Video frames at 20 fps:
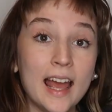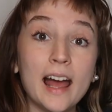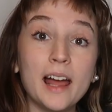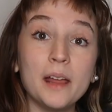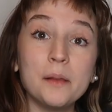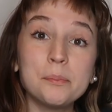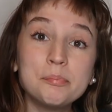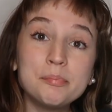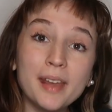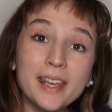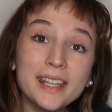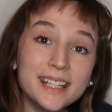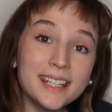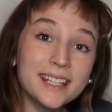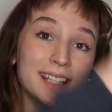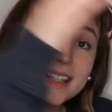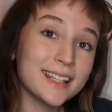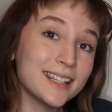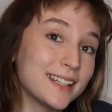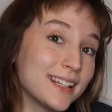and
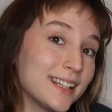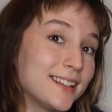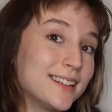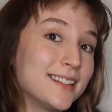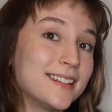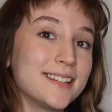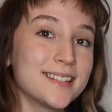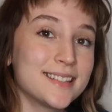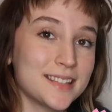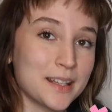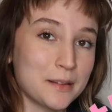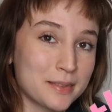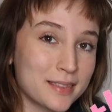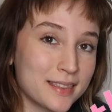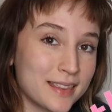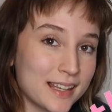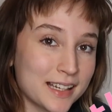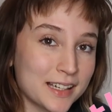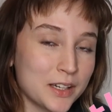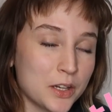making it into
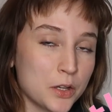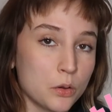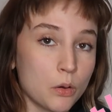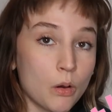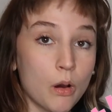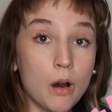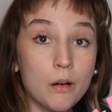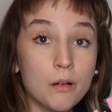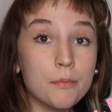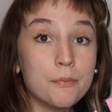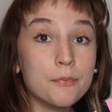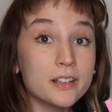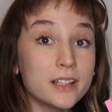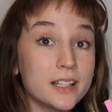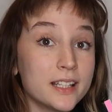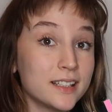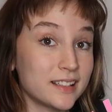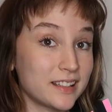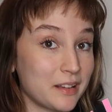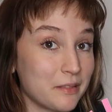something new,
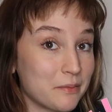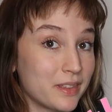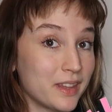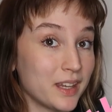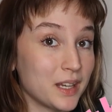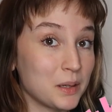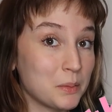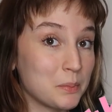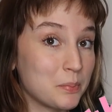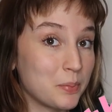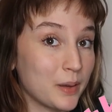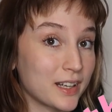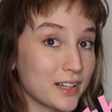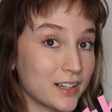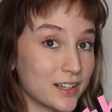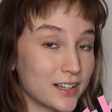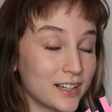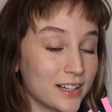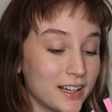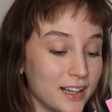hopefully something
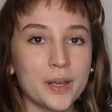better.